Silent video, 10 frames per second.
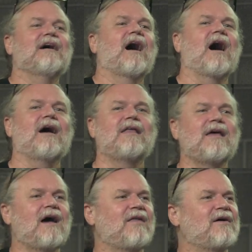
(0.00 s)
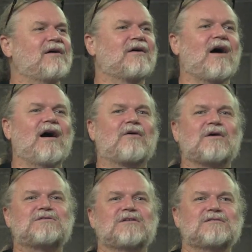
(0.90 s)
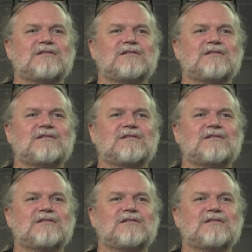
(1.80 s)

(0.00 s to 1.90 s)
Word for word: Uh, any other uh, questions?